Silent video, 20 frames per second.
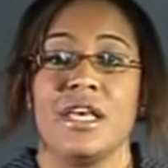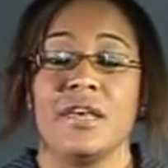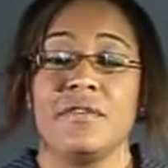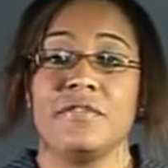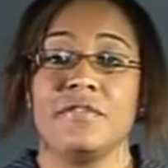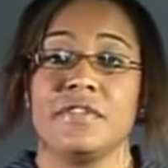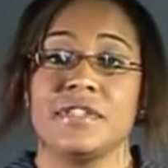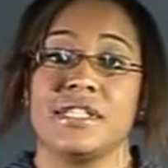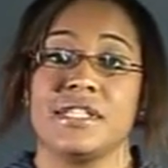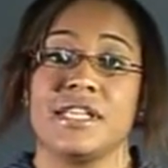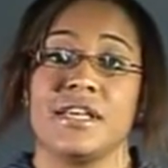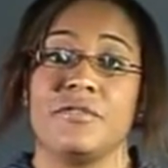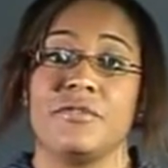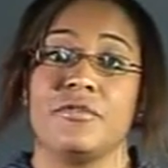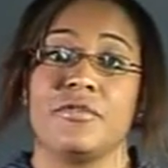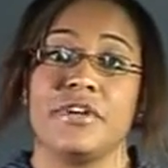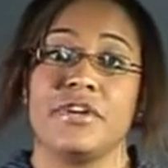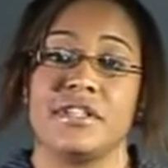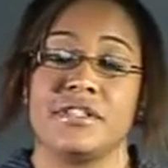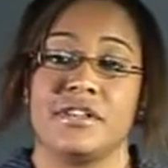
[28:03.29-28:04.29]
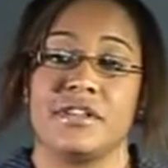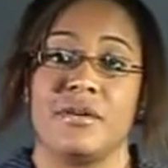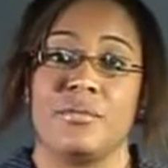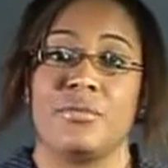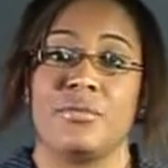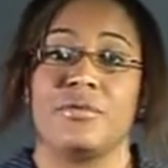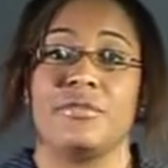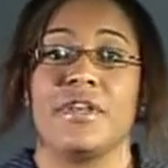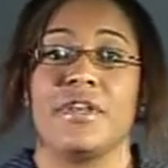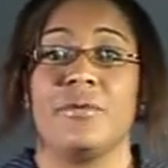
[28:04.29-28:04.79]
If, say for
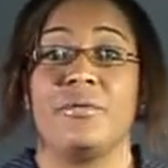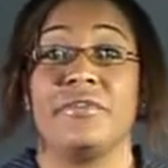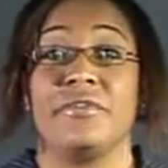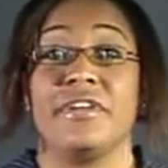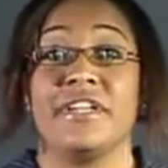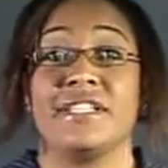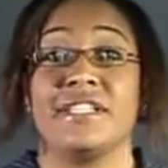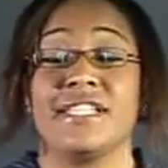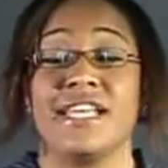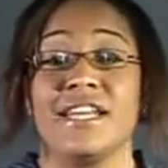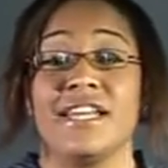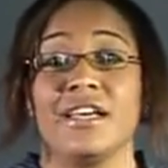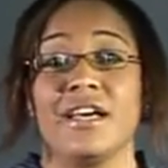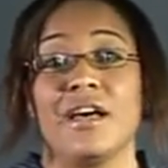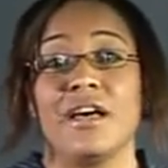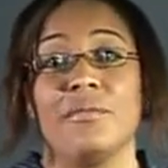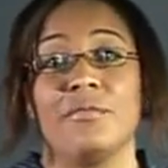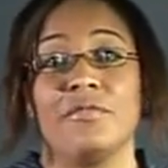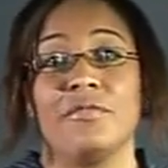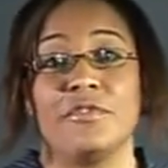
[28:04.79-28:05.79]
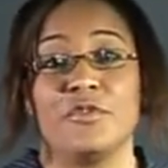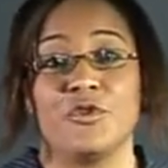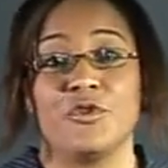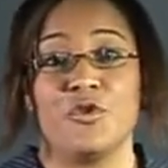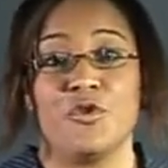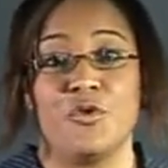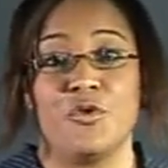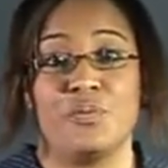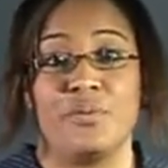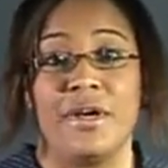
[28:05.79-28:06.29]
example, they were in a TENA Comfort
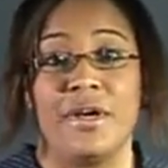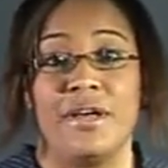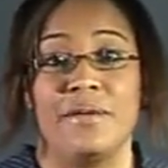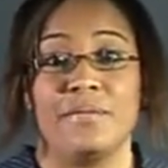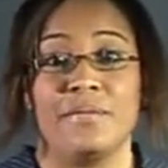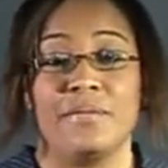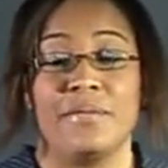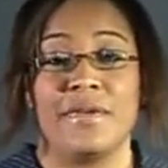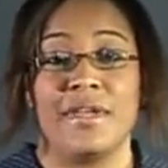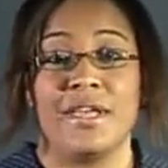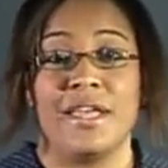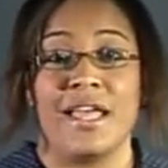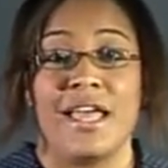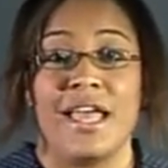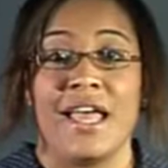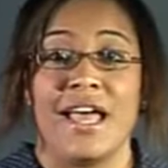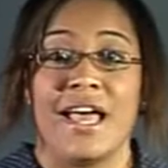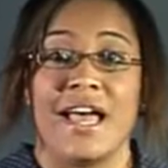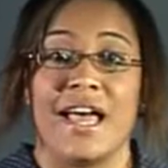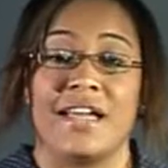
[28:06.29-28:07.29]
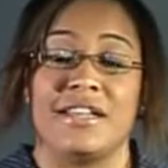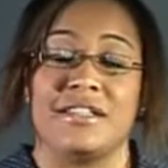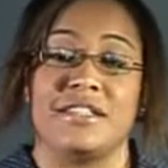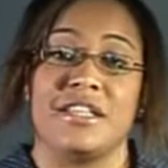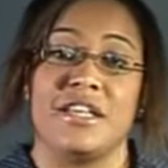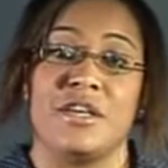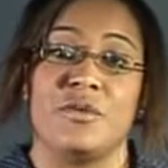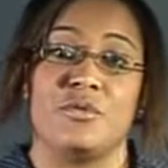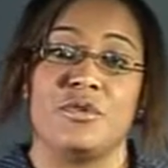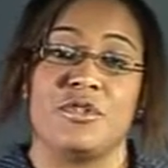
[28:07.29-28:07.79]
Super
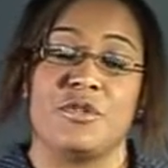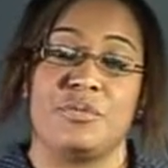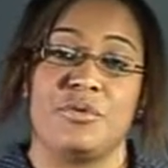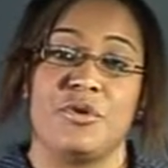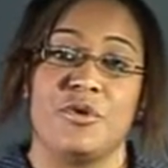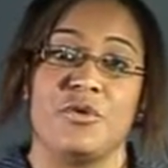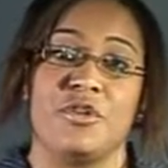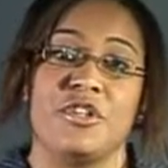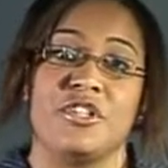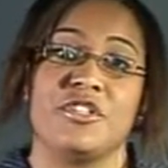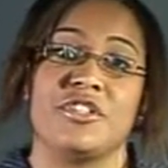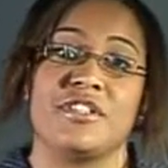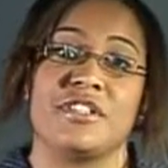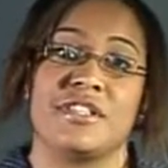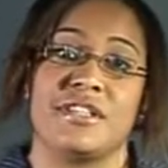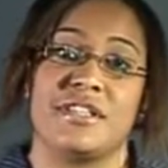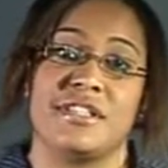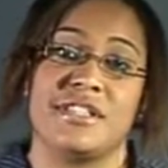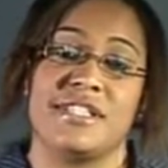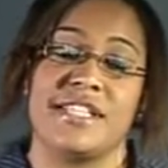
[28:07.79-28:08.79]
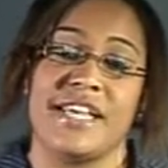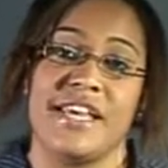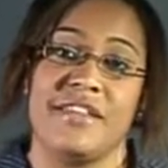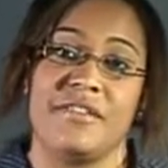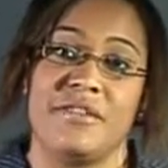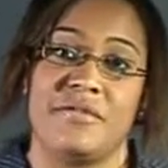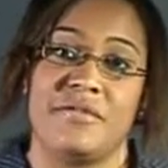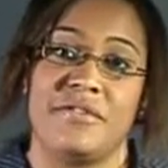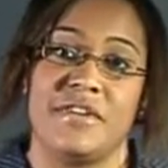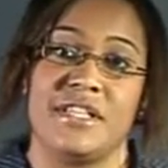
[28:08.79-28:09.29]
and it was purely just to
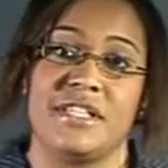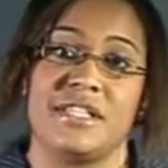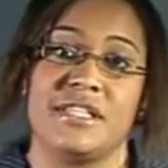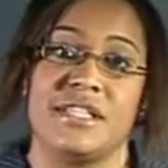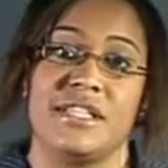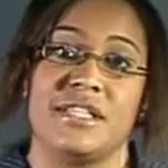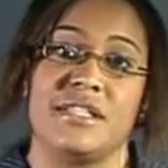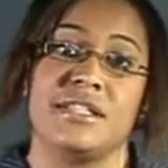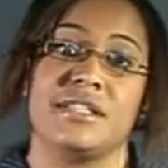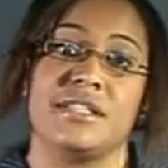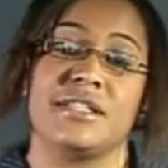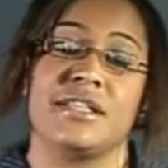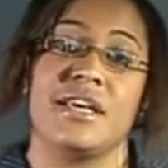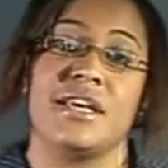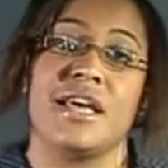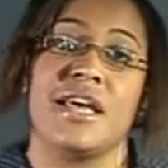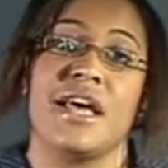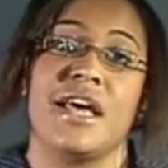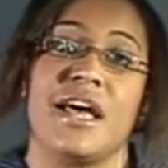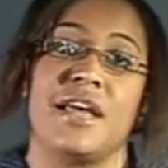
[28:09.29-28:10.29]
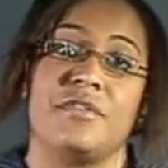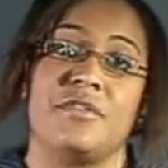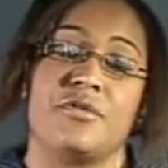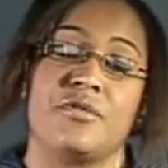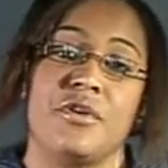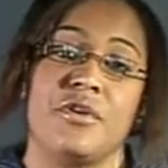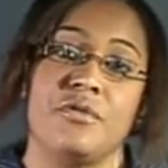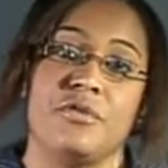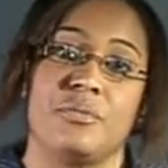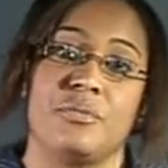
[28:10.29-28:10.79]
contain the faeces and
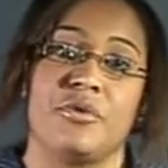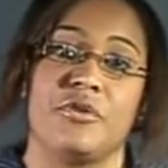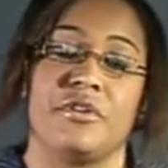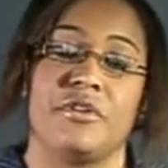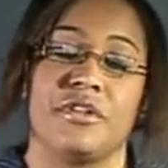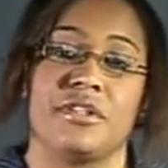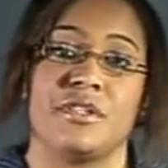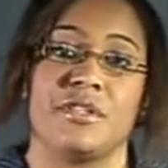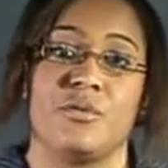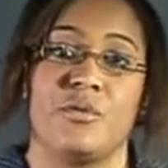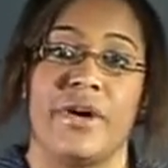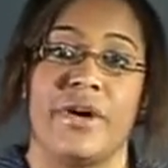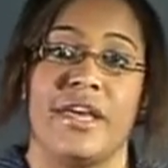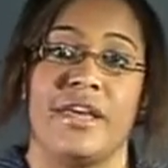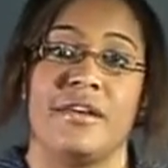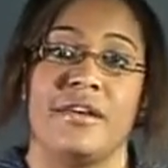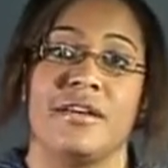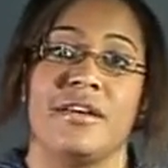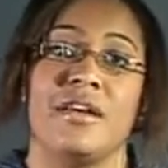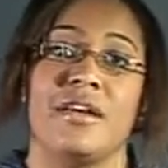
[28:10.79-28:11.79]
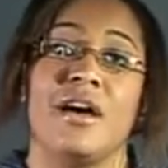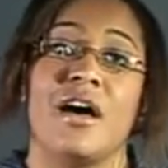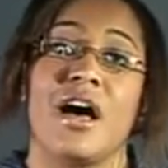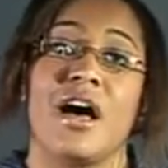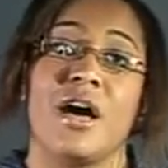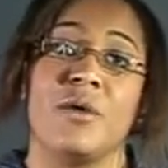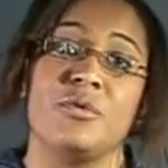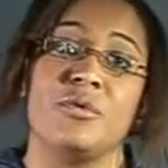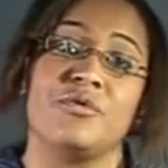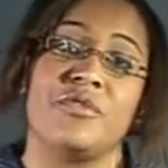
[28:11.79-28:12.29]
throw the product away,
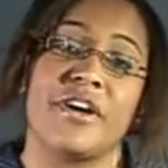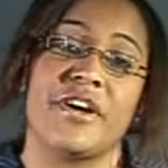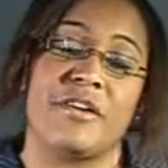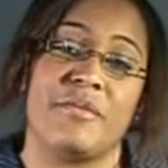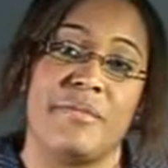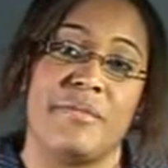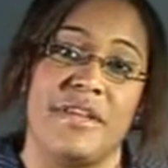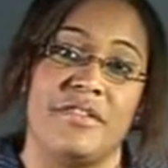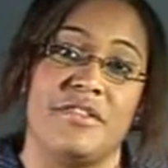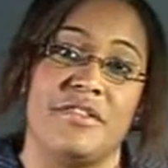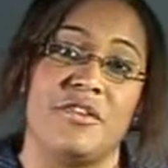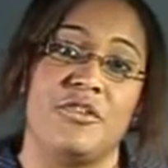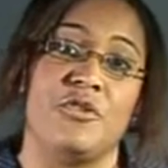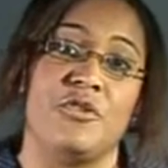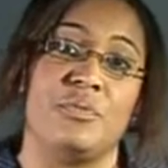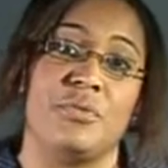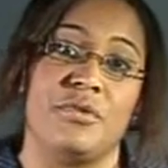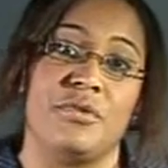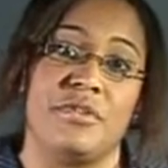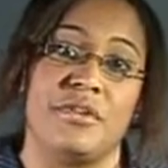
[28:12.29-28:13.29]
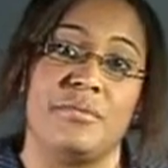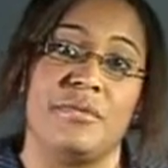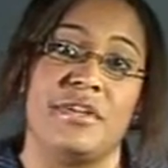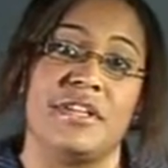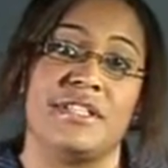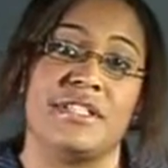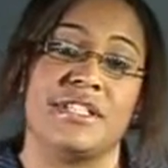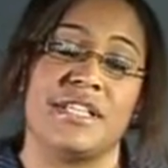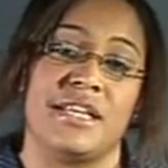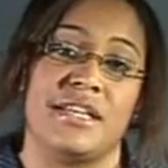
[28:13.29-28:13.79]
I would recommend that you put them
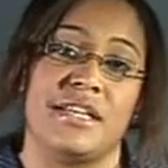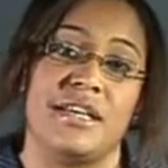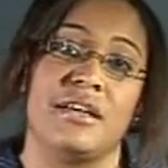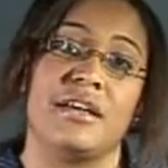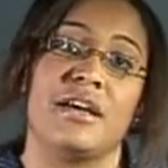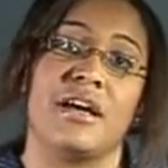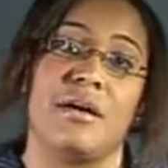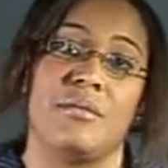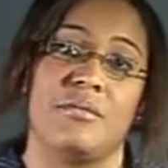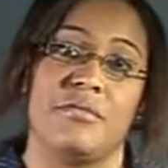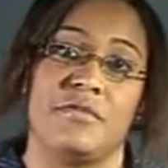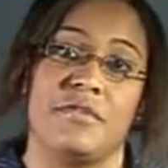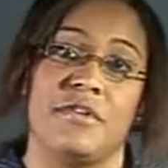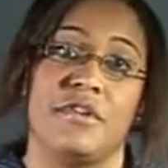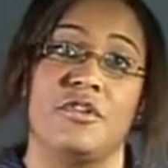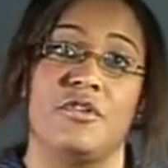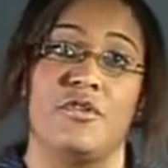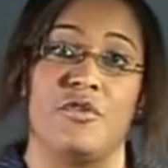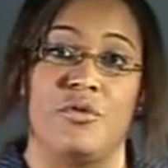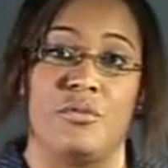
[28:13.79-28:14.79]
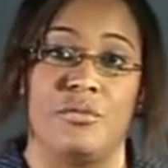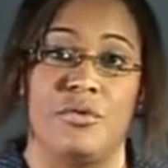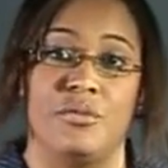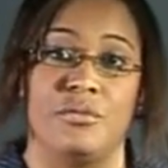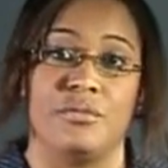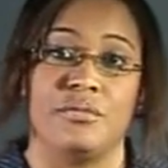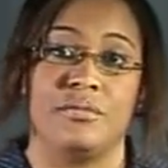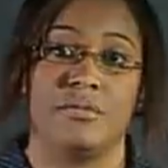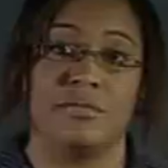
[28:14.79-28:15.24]
in a TENA Comfort Normal.